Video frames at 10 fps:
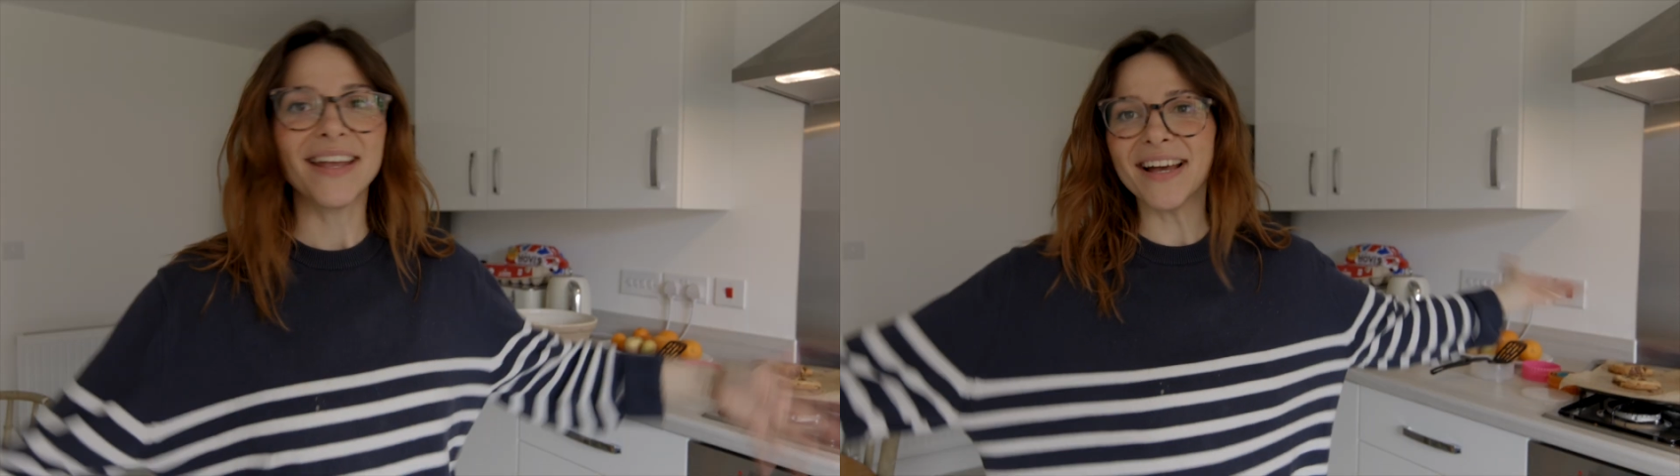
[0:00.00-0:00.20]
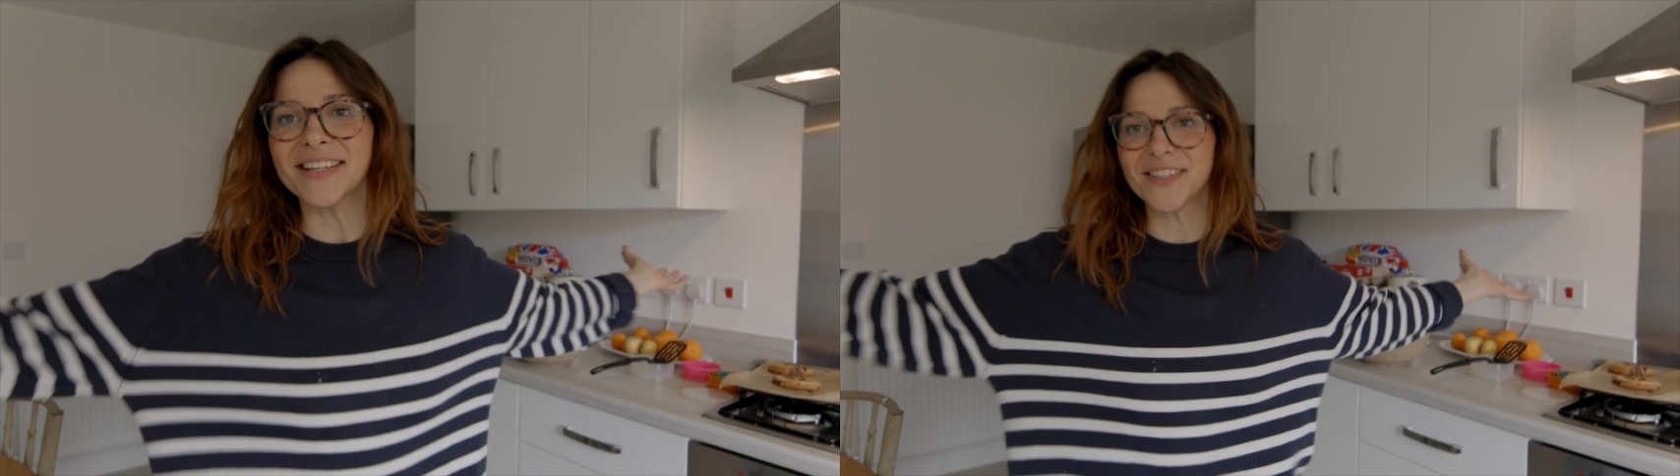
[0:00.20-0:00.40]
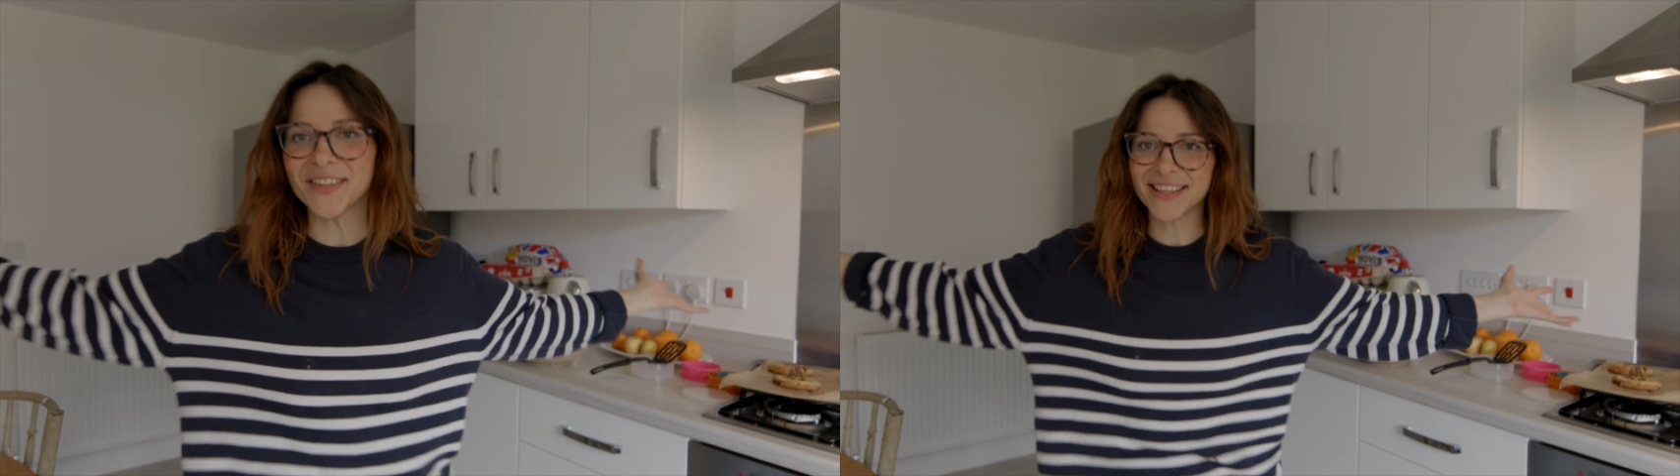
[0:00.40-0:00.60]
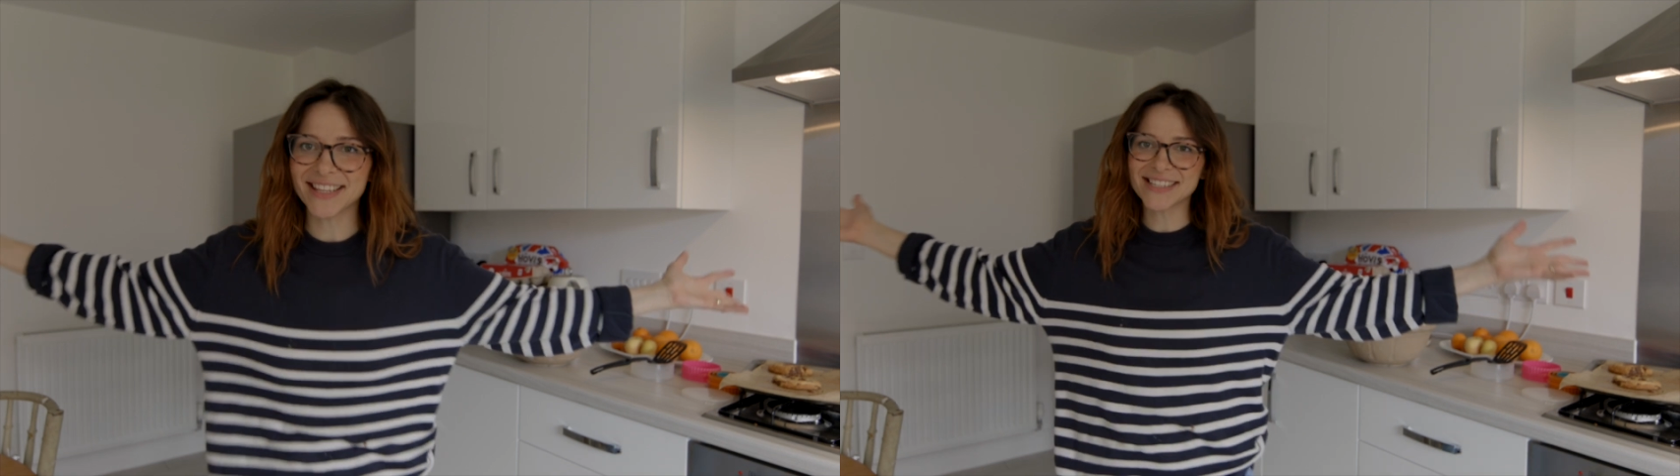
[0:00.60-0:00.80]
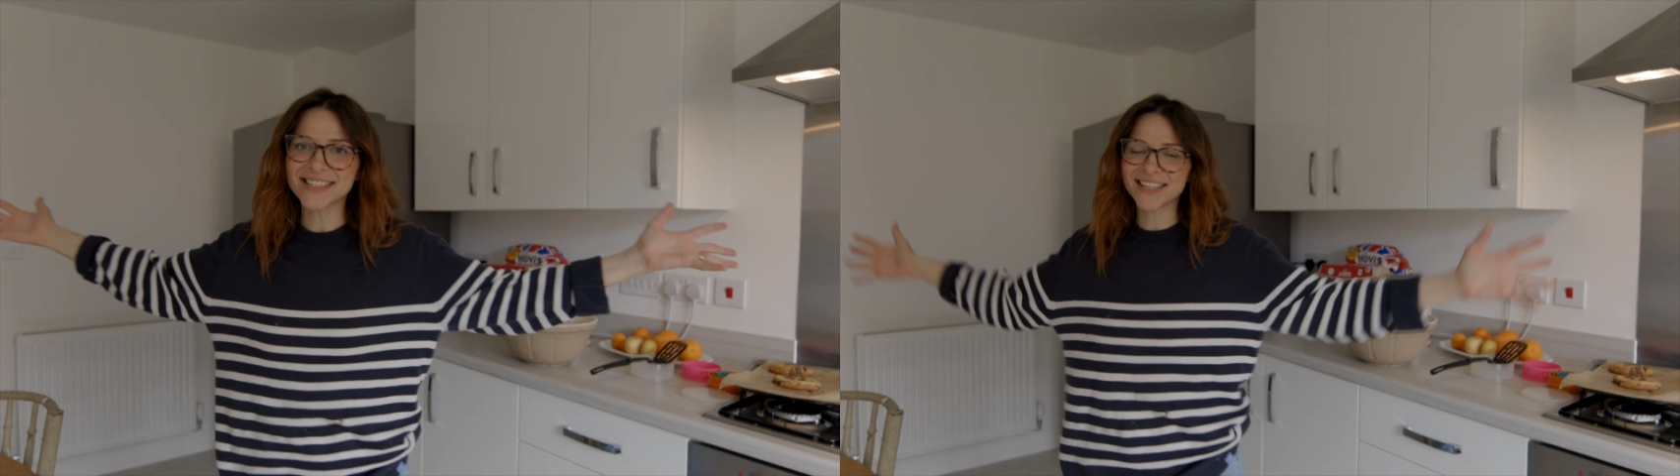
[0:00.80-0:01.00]
Yeah, so
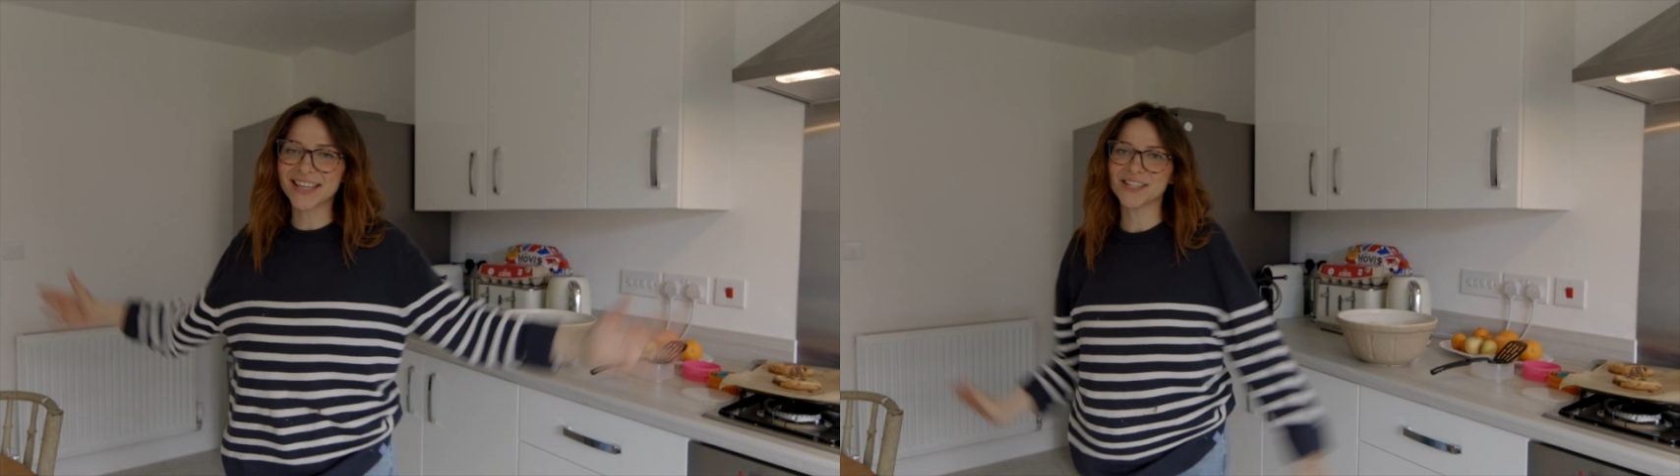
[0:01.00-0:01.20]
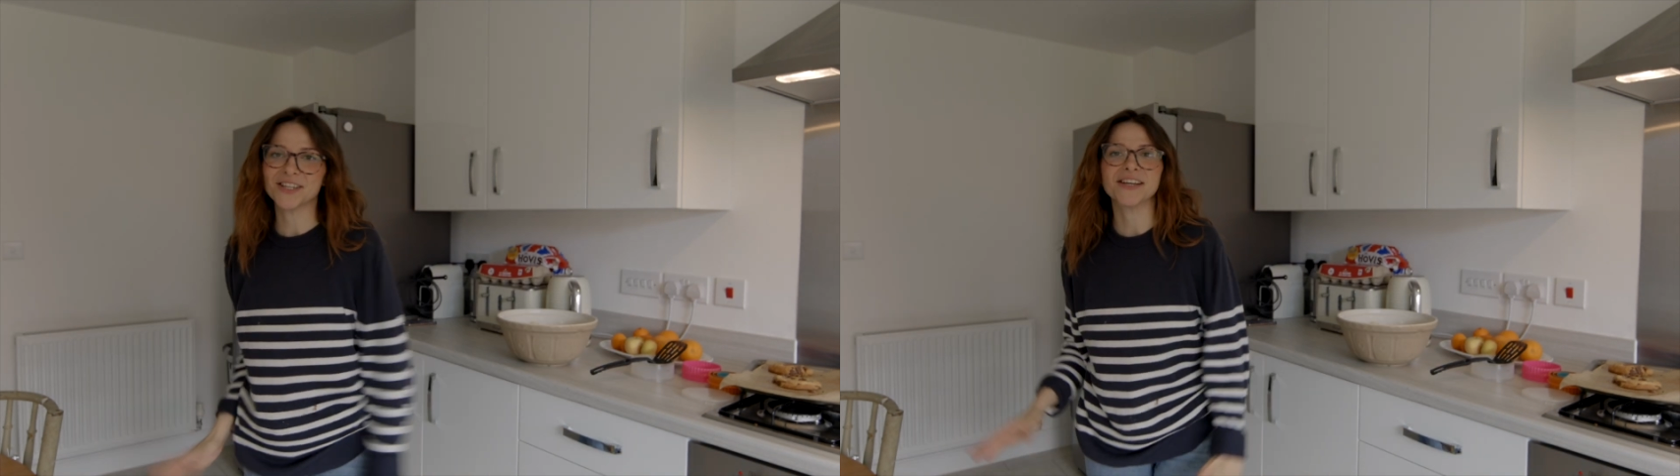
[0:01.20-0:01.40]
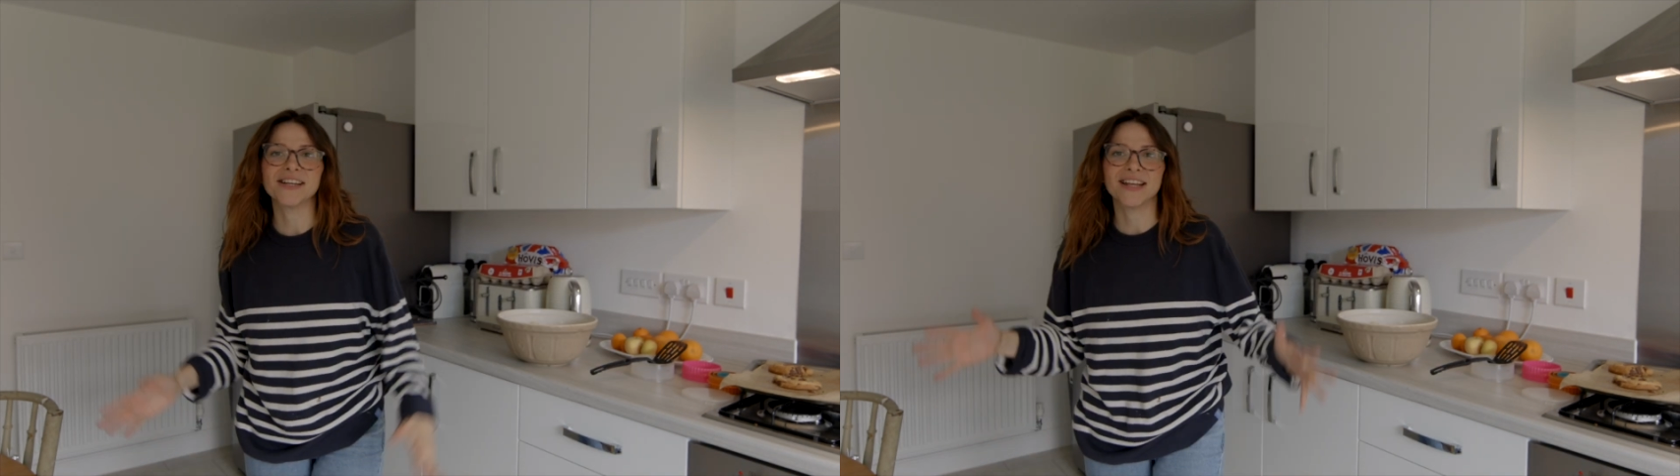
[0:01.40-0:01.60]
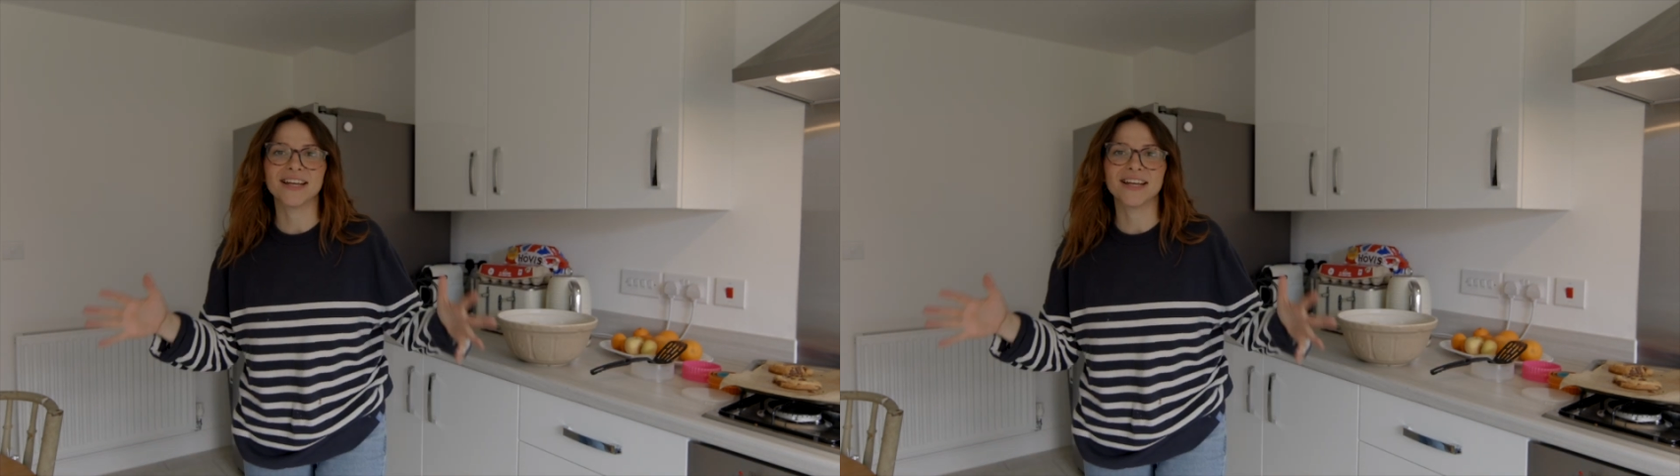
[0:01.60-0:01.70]
this is the kitchen.